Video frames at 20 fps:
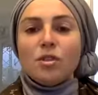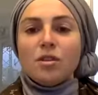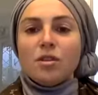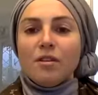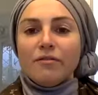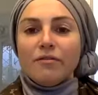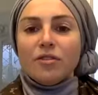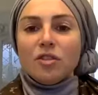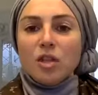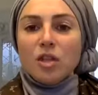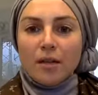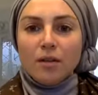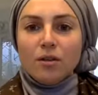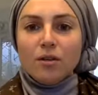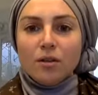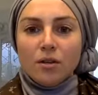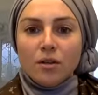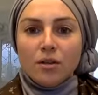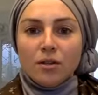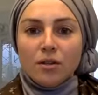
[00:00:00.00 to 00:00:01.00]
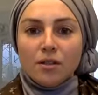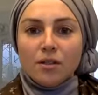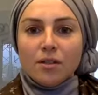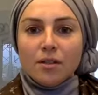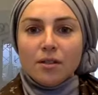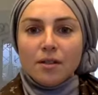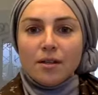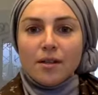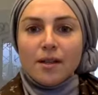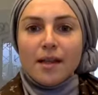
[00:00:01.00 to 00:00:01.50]
of gender
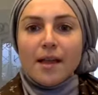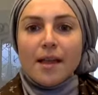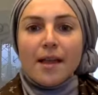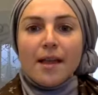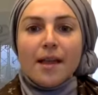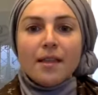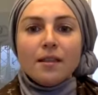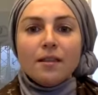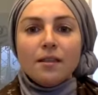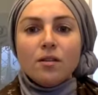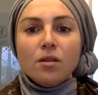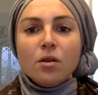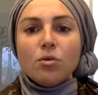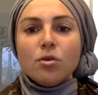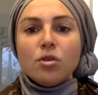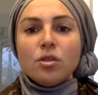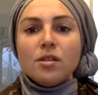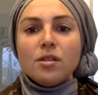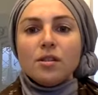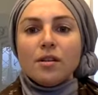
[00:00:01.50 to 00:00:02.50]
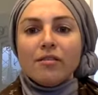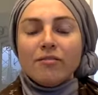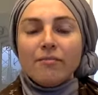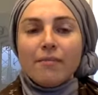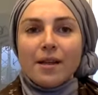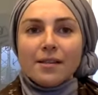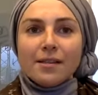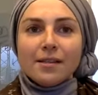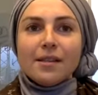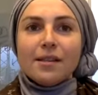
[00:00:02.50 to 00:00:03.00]
right. and the notions of
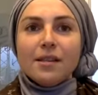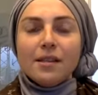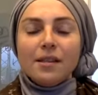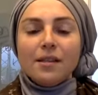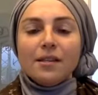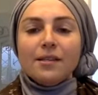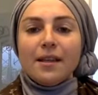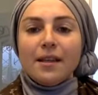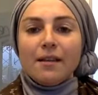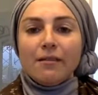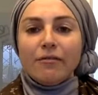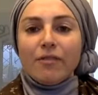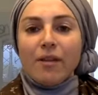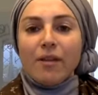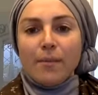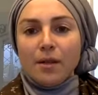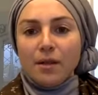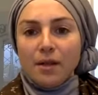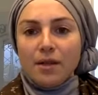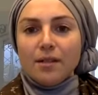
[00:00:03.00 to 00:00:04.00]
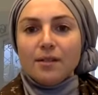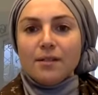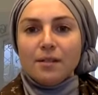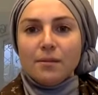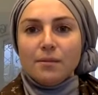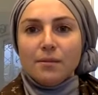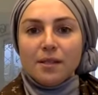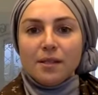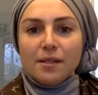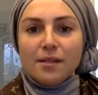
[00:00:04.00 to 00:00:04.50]
masculinity and
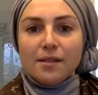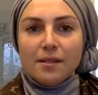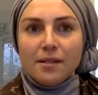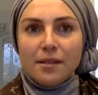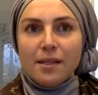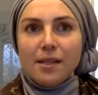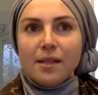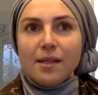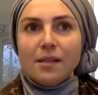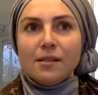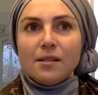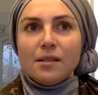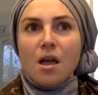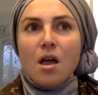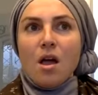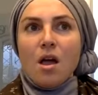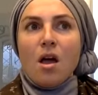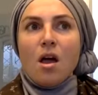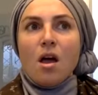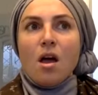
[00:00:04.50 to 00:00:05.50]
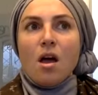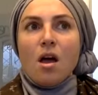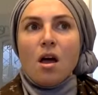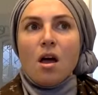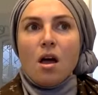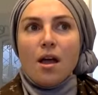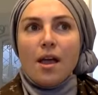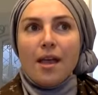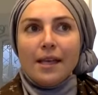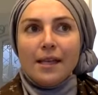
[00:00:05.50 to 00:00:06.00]
femininity because right. these
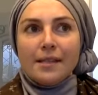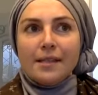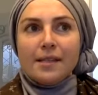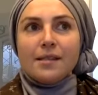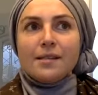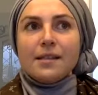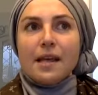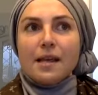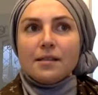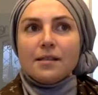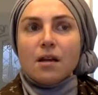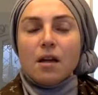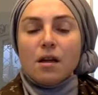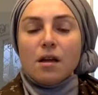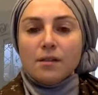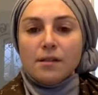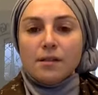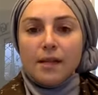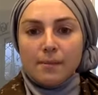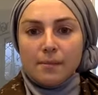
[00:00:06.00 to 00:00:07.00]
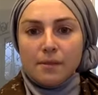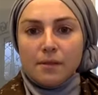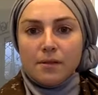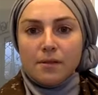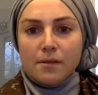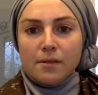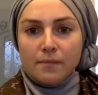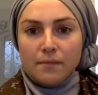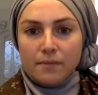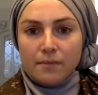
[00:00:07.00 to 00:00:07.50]
exist as
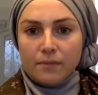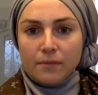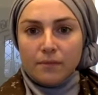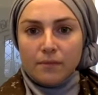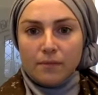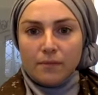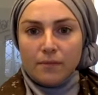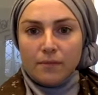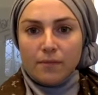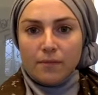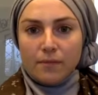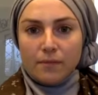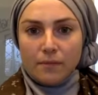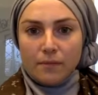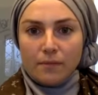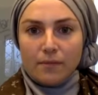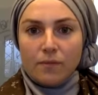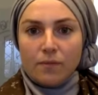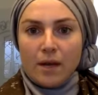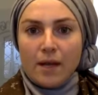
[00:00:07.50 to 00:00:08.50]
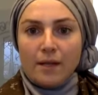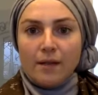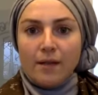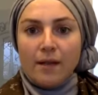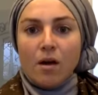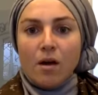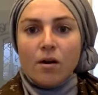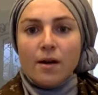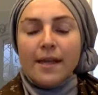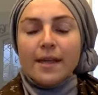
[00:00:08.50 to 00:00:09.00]
concepts right
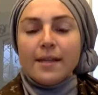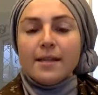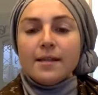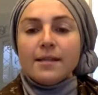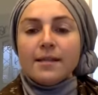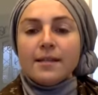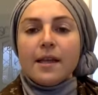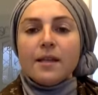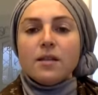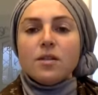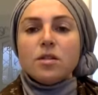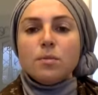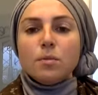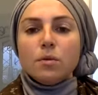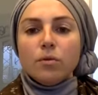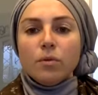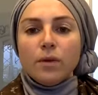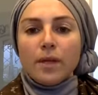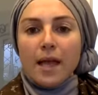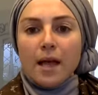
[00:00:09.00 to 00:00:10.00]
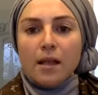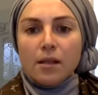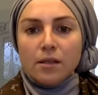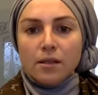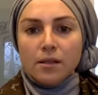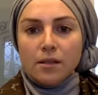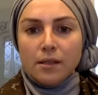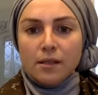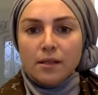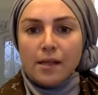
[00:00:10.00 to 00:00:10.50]
they are intangible
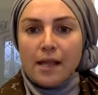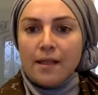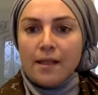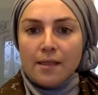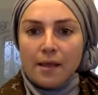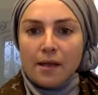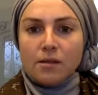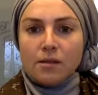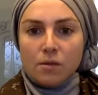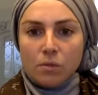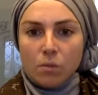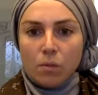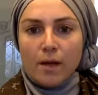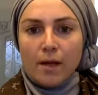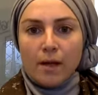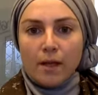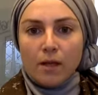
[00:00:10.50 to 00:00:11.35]
realities and that's why